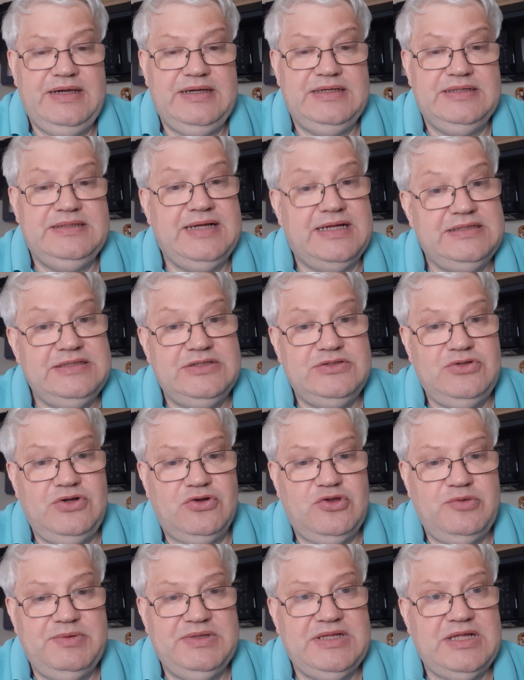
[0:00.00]
The other
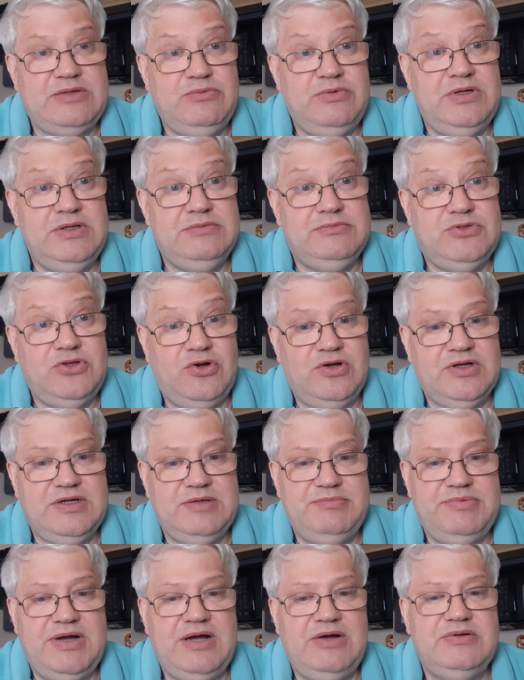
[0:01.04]
document that we'll talk
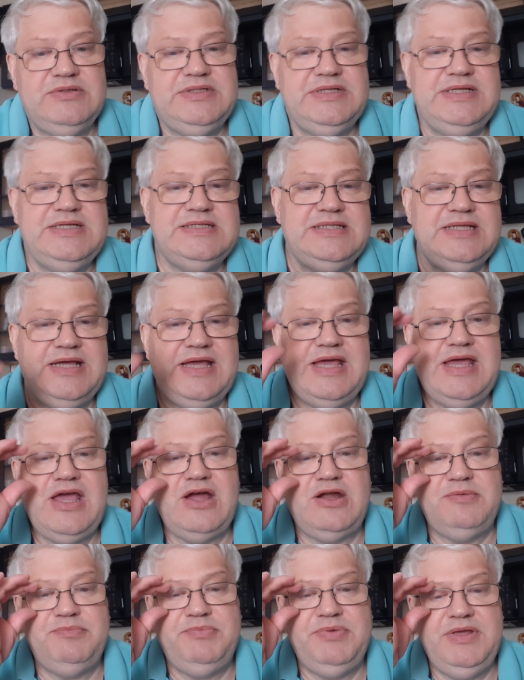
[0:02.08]
about is the
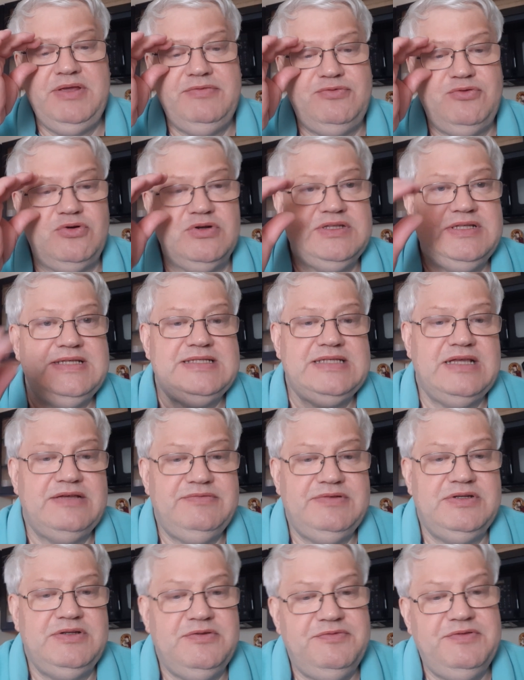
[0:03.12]
ARP
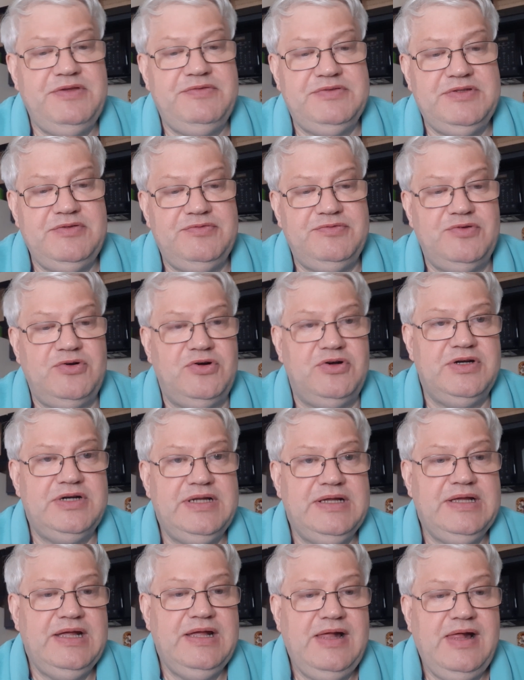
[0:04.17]
4754,
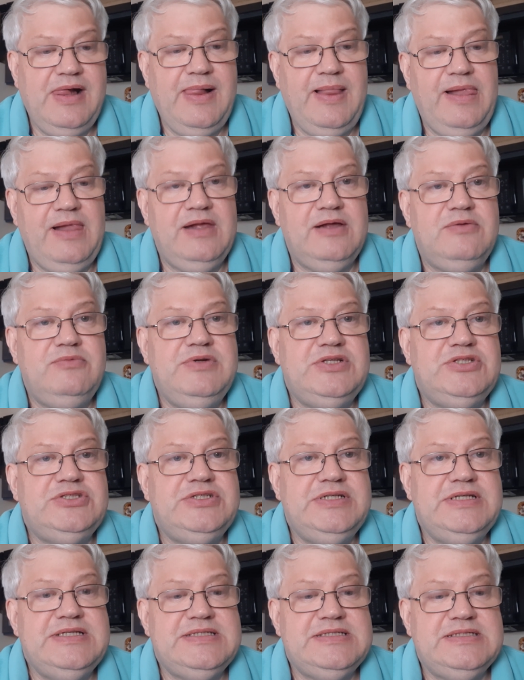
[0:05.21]
which
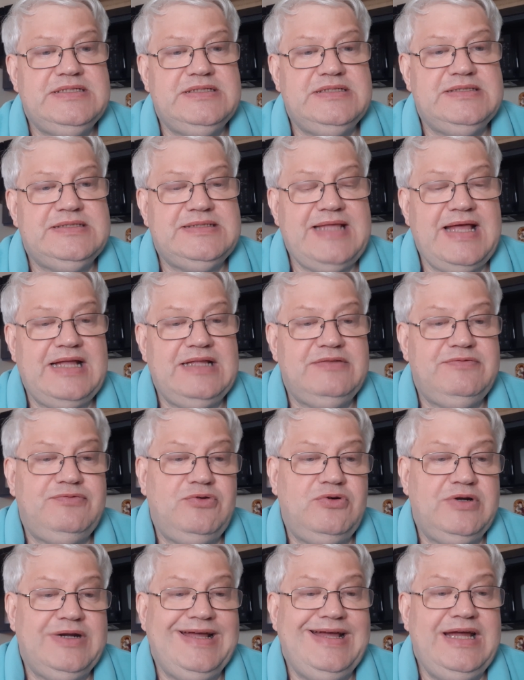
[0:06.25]
stands
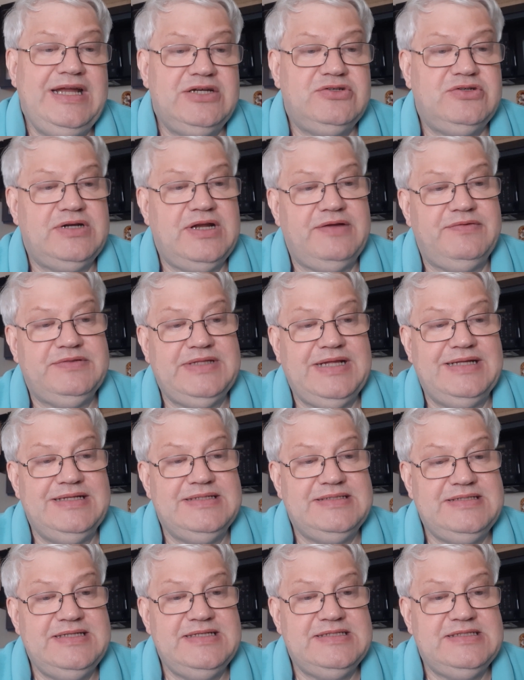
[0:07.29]
for Aircraft and
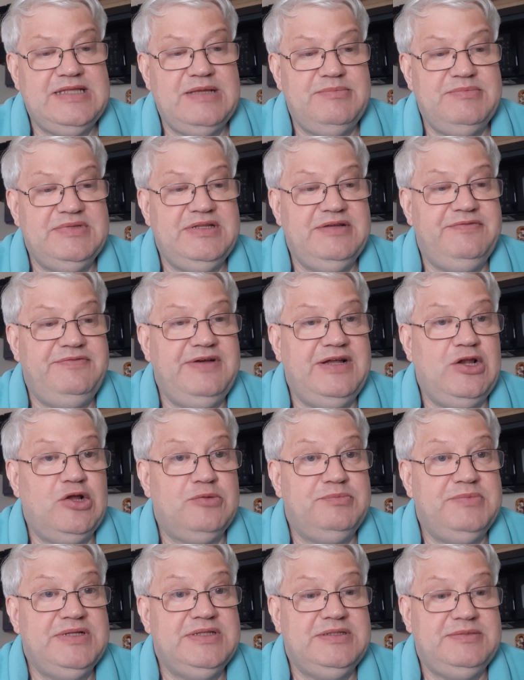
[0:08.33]
System
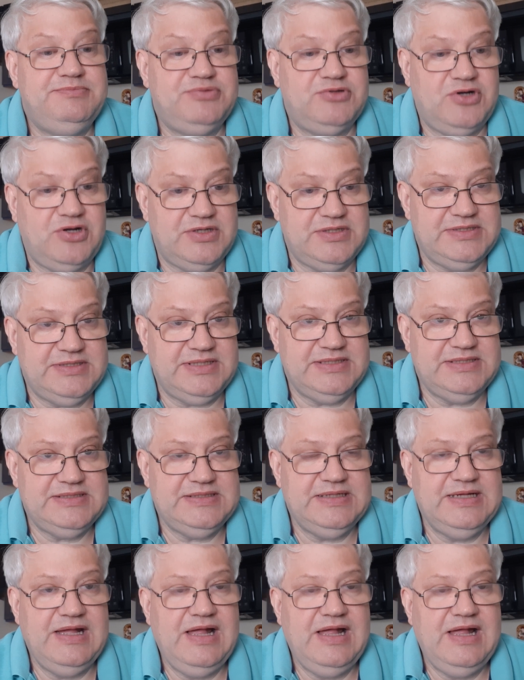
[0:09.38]
Development Process.